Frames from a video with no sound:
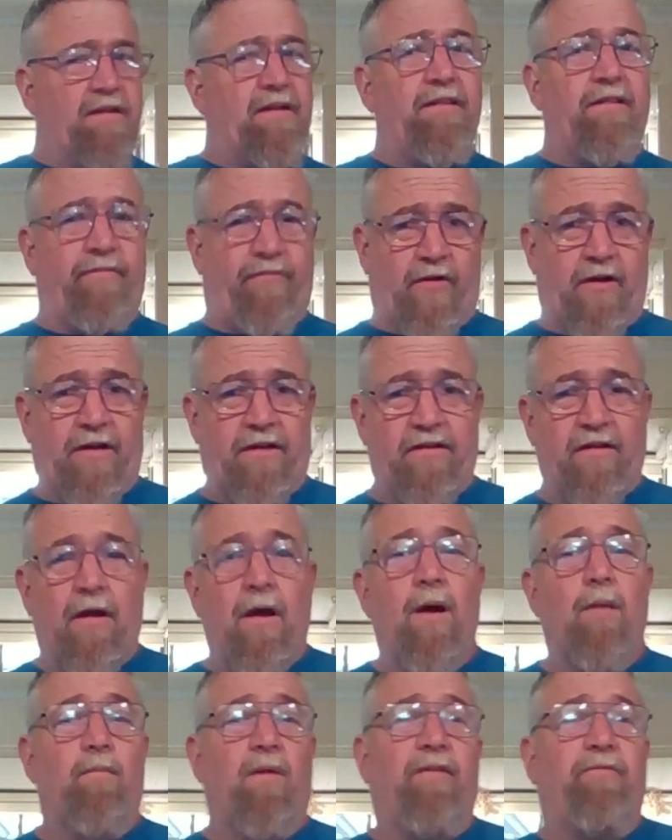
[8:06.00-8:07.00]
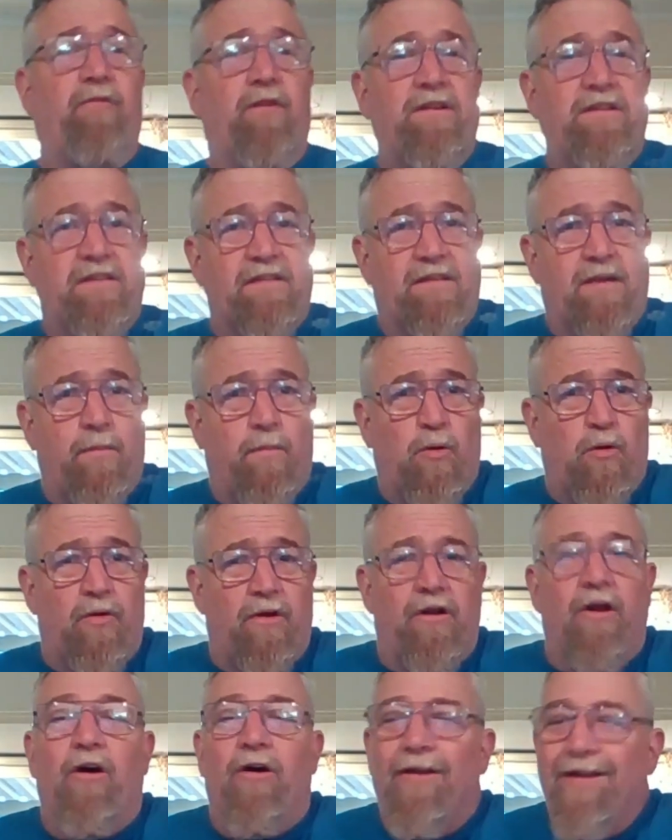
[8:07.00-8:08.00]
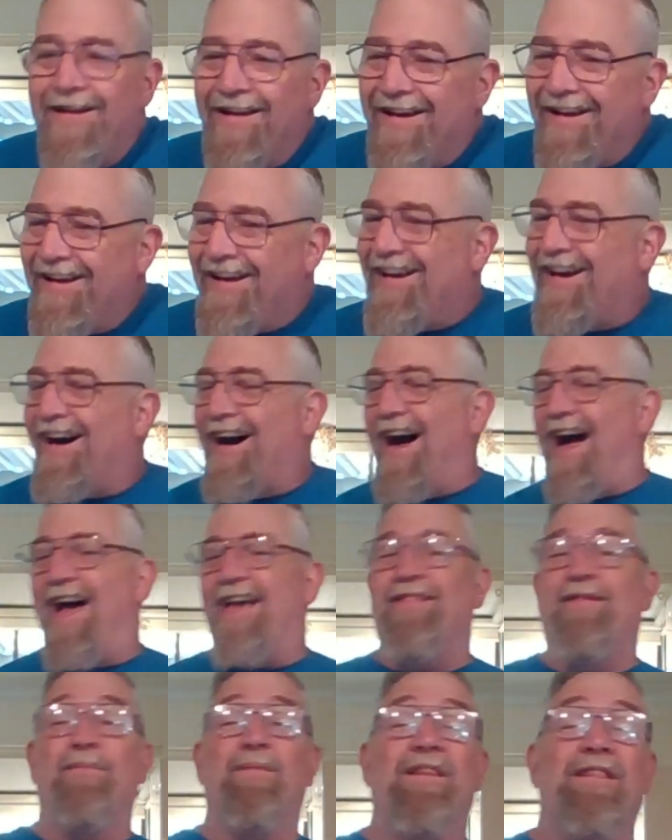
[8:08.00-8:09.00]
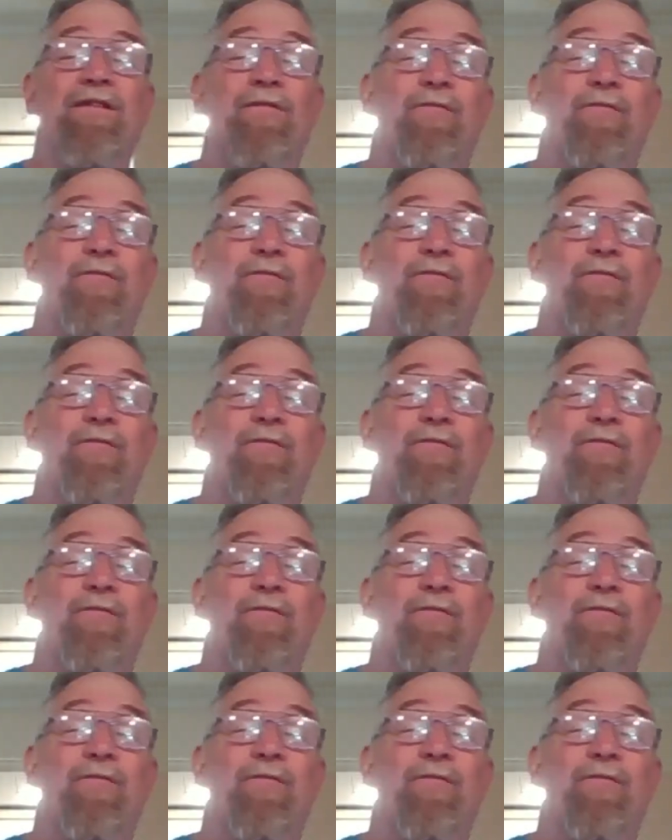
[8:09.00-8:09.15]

in the fridge. My fridge is kaput. No. I had them in the